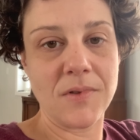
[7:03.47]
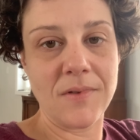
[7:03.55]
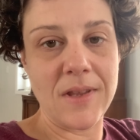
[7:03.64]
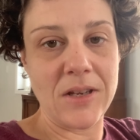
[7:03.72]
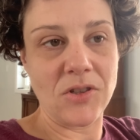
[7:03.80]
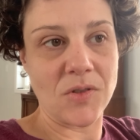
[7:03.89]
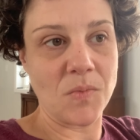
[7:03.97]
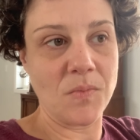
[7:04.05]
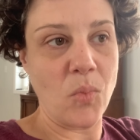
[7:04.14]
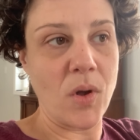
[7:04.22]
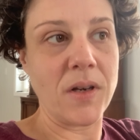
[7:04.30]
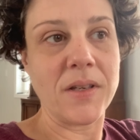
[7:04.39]
They just
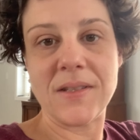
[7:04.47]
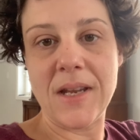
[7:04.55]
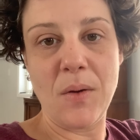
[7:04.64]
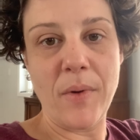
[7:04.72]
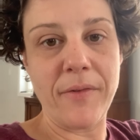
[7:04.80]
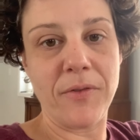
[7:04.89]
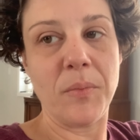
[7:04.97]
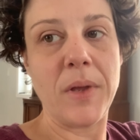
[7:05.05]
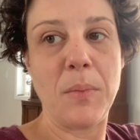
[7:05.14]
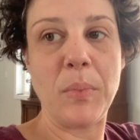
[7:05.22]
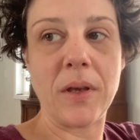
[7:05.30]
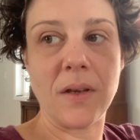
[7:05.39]
wanted to stay away from
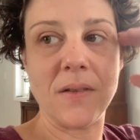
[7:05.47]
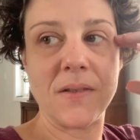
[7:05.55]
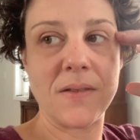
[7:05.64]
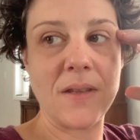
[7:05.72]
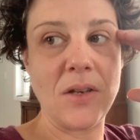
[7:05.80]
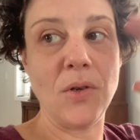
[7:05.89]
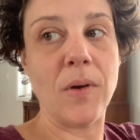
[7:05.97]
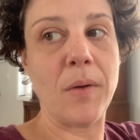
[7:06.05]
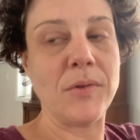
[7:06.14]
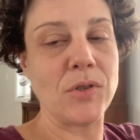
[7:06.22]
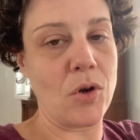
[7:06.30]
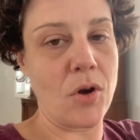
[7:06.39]
me because they knew I
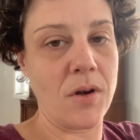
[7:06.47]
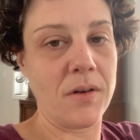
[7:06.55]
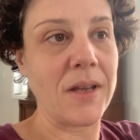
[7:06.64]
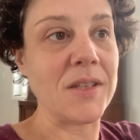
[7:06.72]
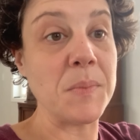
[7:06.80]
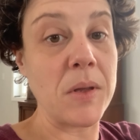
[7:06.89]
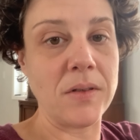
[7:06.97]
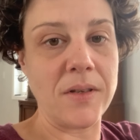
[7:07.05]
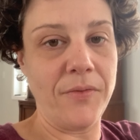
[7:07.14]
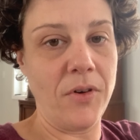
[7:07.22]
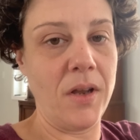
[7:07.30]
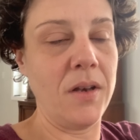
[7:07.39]
was hurt. I smelled
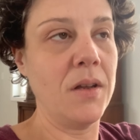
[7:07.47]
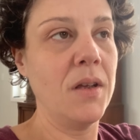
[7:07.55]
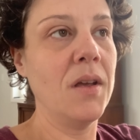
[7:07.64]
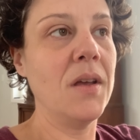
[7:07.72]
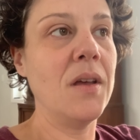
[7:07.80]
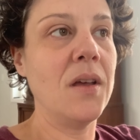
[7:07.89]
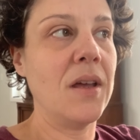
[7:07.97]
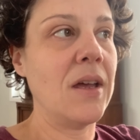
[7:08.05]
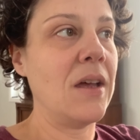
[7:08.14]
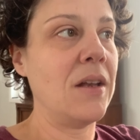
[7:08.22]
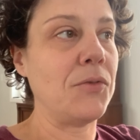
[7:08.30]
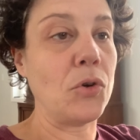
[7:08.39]
different.
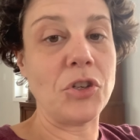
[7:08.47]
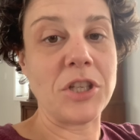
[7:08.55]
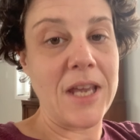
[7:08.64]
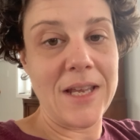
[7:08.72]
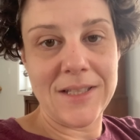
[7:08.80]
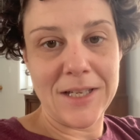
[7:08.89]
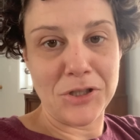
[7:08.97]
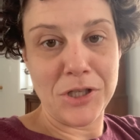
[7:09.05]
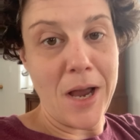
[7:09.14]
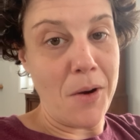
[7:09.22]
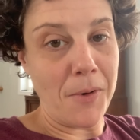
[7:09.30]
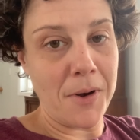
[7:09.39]
And of course, you can't take a
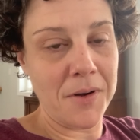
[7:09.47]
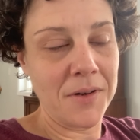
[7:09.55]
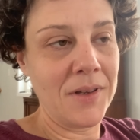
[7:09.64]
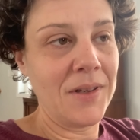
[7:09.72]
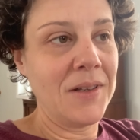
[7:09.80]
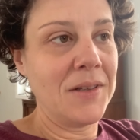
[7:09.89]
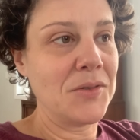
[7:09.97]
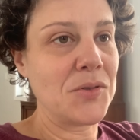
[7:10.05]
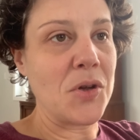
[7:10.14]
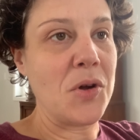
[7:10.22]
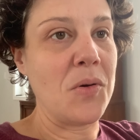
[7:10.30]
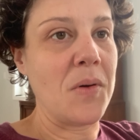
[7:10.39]
shower.
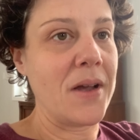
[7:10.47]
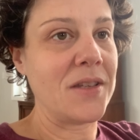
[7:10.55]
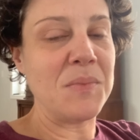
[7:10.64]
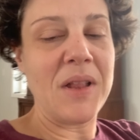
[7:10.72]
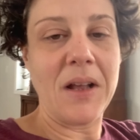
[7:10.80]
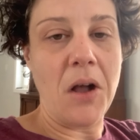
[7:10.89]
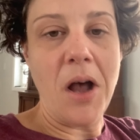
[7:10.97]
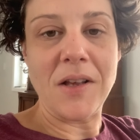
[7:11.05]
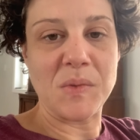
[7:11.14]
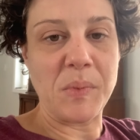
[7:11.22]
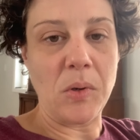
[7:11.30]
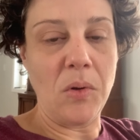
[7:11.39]
So I smell like
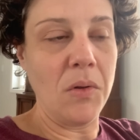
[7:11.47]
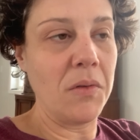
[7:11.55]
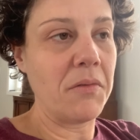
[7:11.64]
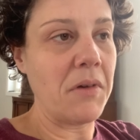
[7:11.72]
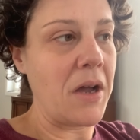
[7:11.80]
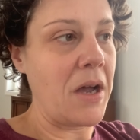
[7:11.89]
hospital.